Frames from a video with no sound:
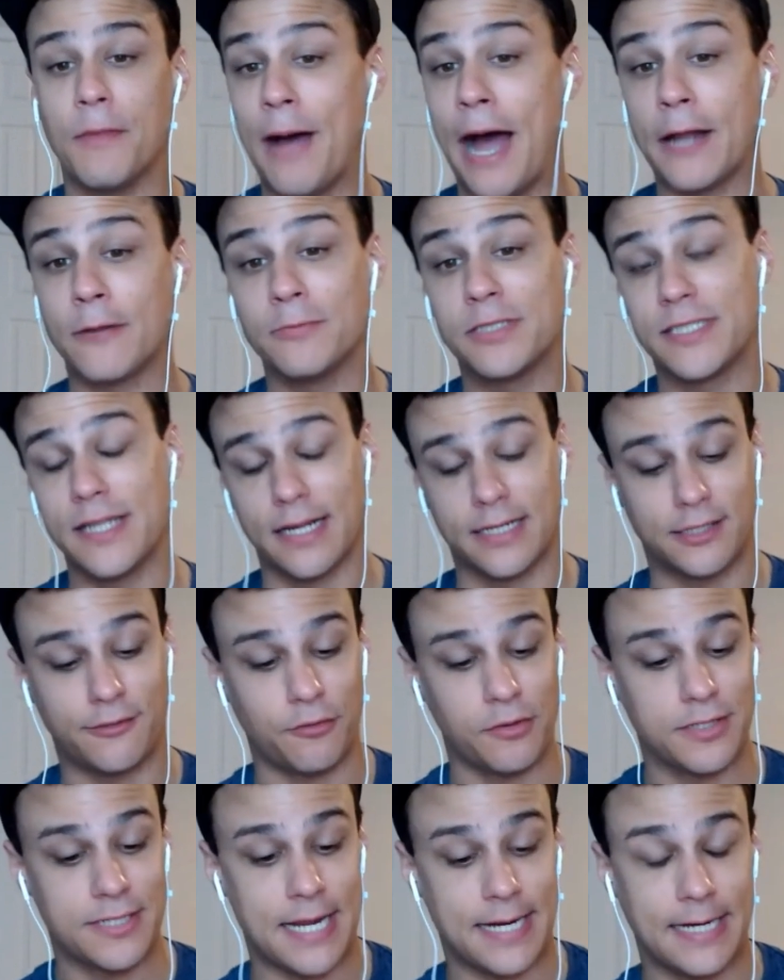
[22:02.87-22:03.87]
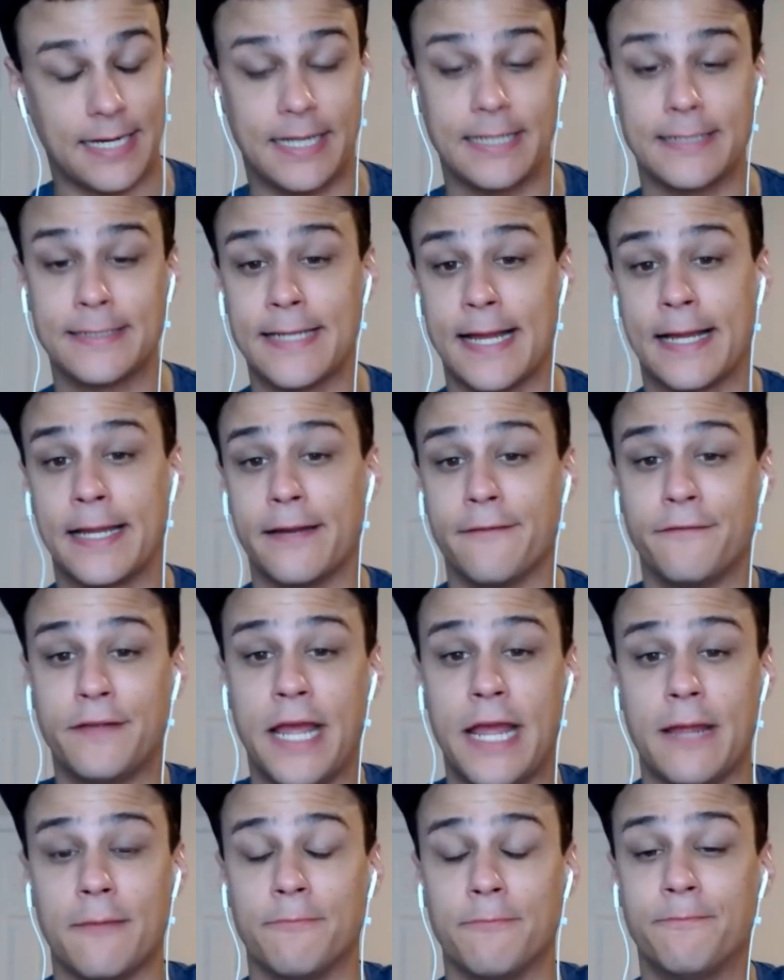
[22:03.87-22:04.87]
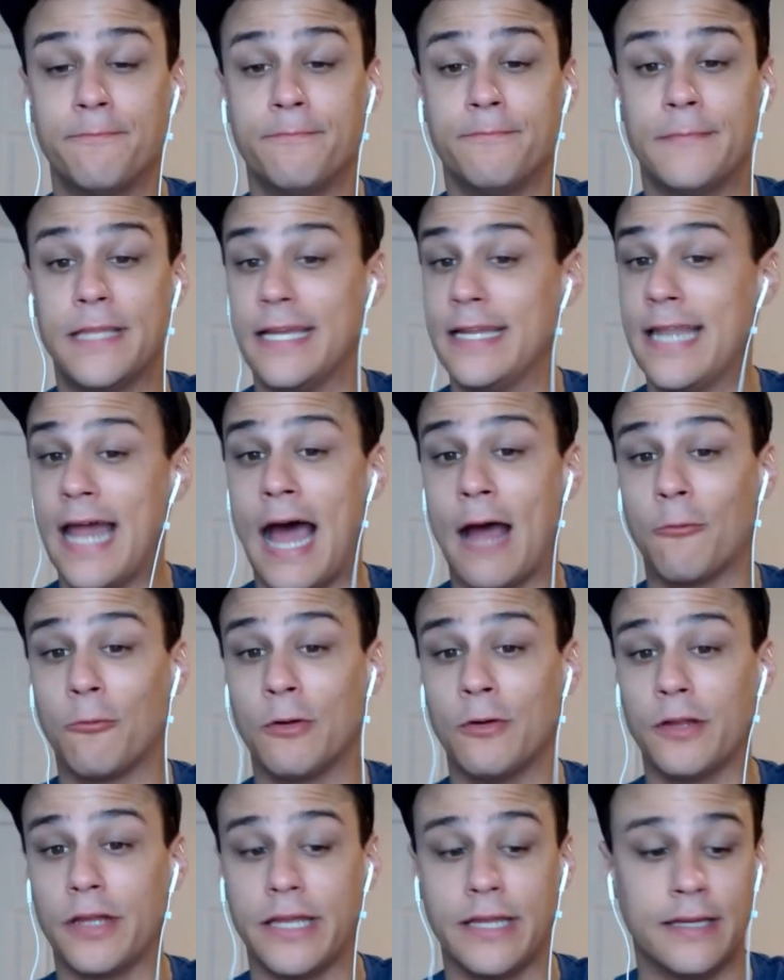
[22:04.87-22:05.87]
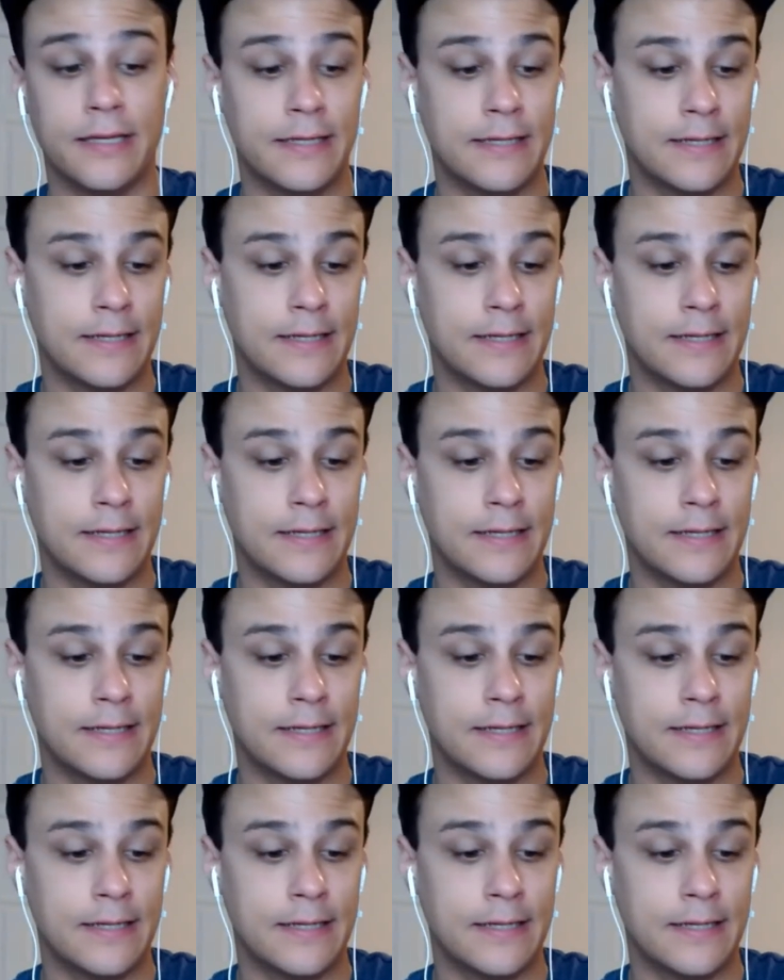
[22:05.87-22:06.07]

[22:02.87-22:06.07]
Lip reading: bottom 6 for the second consecutive game did not really